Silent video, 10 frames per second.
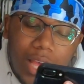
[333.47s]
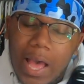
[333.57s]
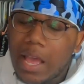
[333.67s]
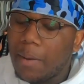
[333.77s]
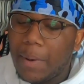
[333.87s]

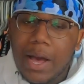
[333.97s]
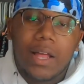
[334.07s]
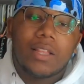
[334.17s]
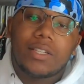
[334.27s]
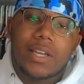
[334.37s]
I
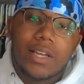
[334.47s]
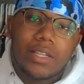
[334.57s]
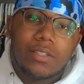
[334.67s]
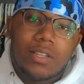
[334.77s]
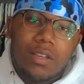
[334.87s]

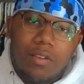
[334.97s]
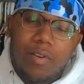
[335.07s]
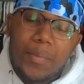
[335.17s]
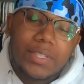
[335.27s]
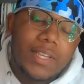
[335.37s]
apologize if
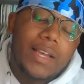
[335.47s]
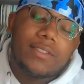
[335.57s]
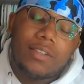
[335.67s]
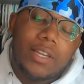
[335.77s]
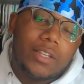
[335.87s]
I'm
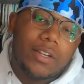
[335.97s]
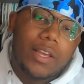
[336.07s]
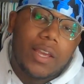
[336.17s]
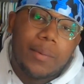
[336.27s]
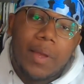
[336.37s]
assassinating your
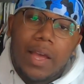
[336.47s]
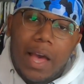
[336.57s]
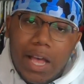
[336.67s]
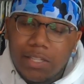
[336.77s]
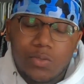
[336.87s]
name.
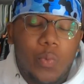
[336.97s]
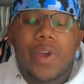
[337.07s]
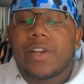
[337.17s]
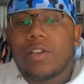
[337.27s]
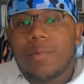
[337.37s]
I
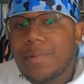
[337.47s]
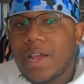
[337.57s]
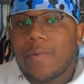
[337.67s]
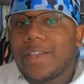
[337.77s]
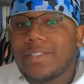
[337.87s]
swear to you, I'm
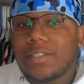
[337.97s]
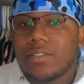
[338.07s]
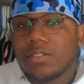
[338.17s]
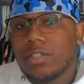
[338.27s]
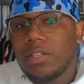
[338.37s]
not racist.